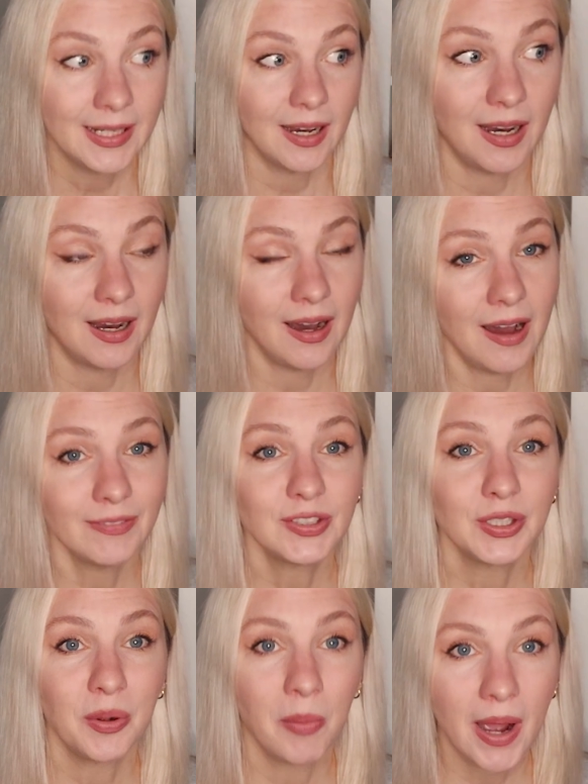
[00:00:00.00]

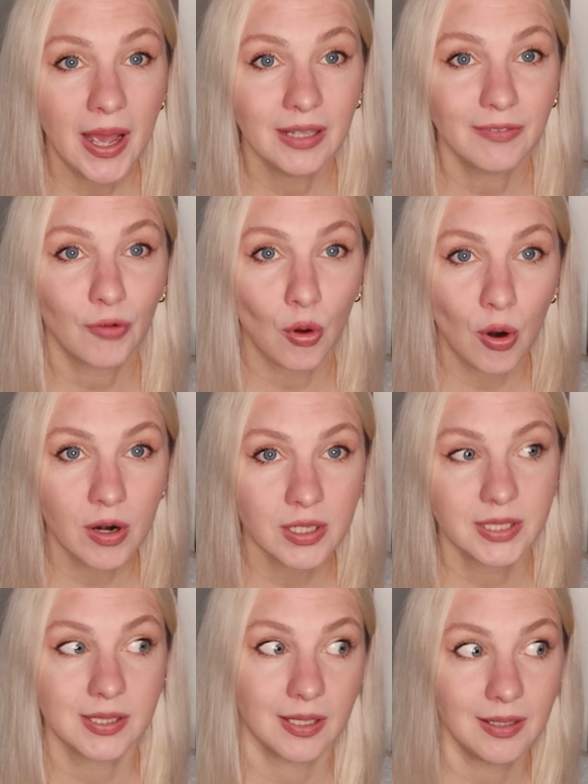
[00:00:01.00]
After a while, of
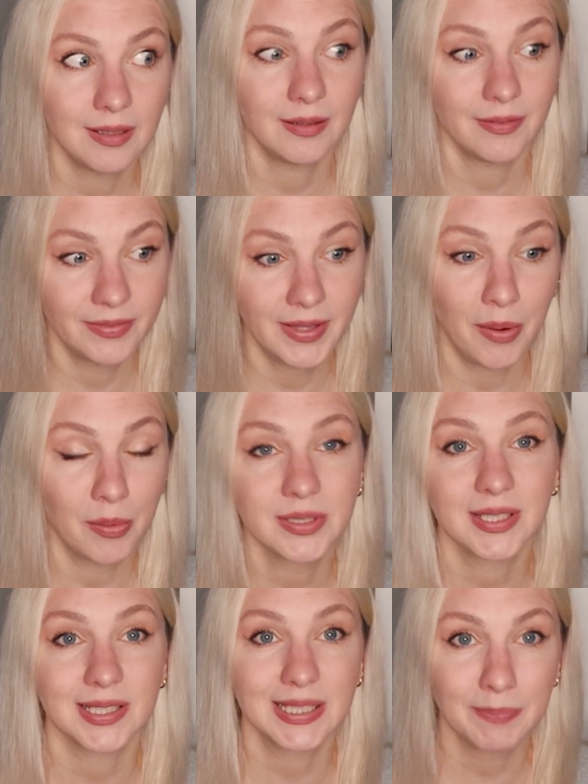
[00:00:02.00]
course, there
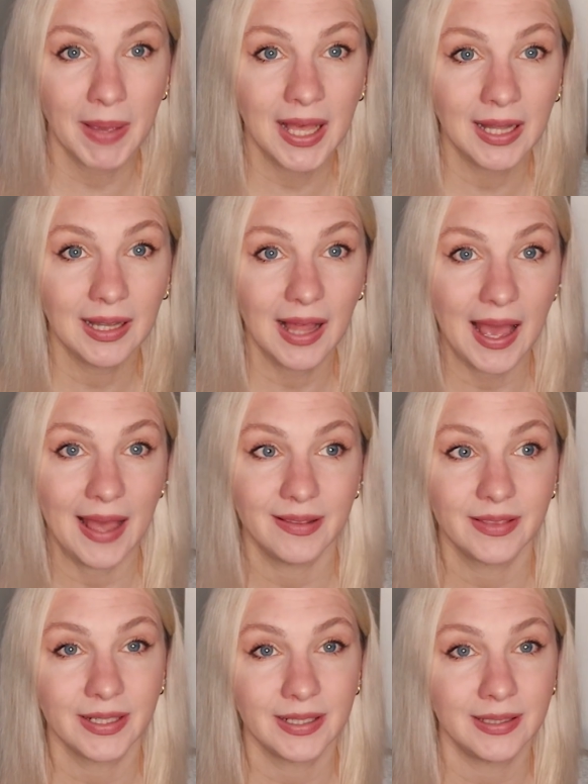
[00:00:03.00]
was a smell, and the